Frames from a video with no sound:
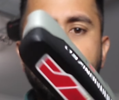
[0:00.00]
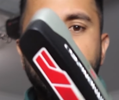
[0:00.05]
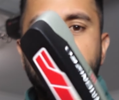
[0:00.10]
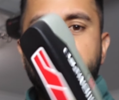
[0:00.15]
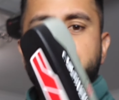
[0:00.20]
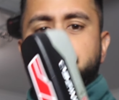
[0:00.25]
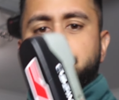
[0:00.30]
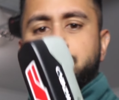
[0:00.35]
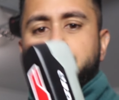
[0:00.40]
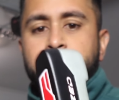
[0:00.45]

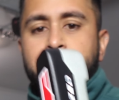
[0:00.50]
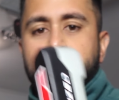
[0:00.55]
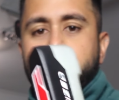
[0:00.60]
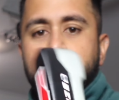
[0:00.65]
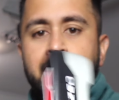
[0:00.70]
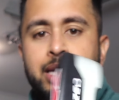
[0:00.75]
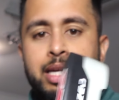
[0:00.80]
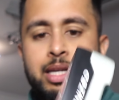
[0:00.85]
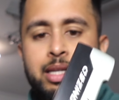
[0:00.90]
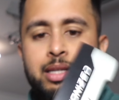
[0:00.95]
It's pretty
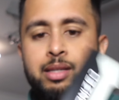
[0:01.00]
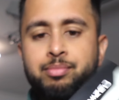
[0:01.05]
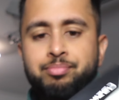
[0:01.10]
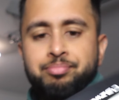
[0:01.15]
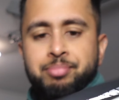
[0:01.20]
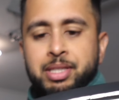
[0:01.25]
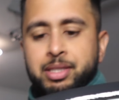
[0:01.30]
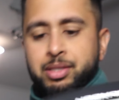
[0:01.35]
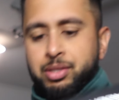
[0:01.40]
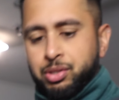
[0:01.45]
clean.
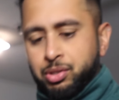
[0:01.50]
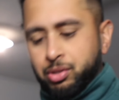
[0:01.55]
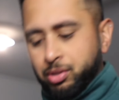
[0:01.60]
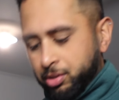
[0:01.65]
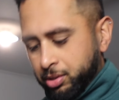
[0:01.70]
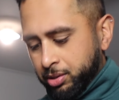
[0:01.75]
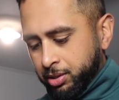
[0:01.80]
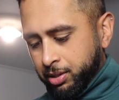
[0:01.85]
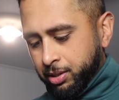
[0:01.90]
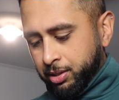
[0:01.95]
It's
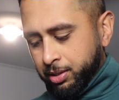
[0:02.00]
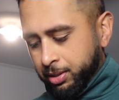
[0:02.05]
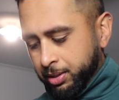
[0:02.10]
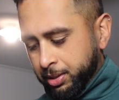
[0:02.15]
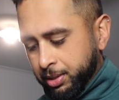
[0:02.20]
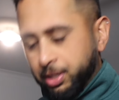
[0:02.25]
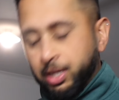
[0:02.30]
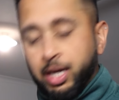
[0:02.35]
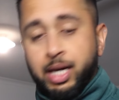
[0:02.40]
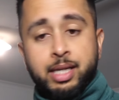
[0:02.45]
not the
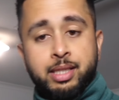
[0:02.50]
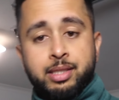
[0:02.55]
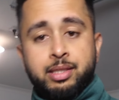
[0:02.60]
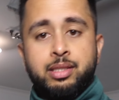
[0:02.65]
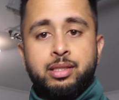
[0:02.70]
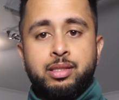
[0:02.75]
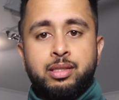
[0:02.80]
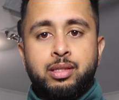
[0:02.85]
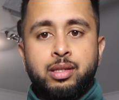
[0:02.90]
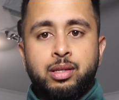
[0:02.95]

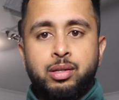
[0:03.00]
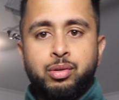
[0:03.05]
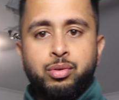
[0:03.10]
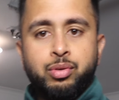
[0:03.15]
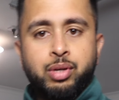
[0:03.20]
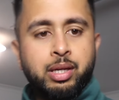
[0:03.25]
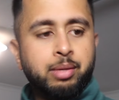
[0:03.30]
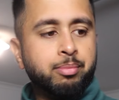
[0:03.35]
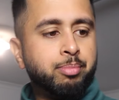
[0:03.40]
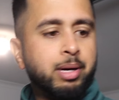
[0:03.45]
nicest
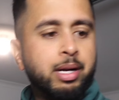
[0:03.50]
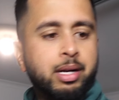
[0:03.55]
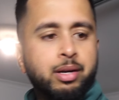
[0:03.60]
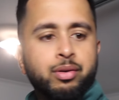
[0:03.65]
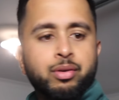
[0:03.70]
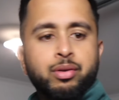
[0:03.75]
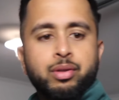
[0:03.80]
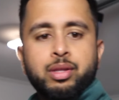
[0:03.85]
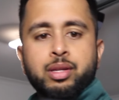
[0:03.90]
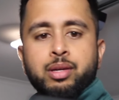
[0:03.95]
looking
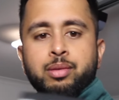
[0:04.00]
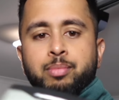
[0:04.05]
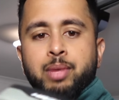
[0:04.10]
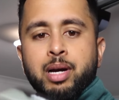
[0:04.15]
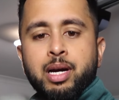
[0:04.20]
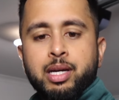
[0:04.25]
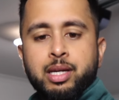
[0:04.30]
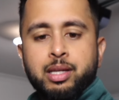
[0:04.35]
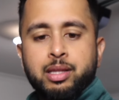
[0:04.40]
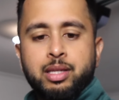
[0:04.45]
putter on the
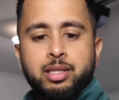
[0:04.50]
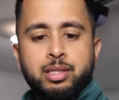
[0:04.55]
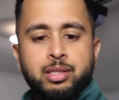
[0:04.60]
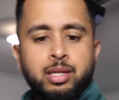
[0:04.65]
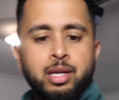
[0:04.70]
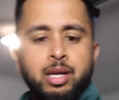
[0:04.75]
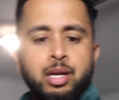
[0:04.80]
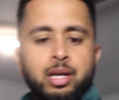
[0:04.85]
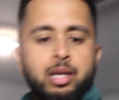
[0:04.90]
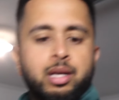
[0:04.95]
market. There's
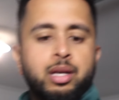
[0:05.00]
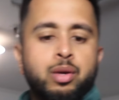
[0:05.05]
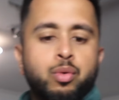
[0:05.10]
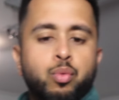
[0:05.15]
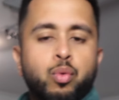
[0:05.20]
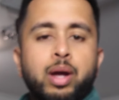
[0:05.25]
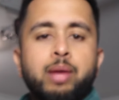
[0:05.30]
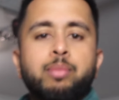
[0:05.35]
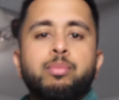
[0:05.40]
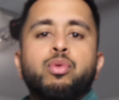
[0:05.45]

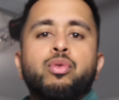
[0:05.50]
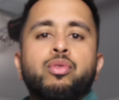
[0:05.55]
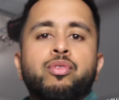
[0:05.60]
way more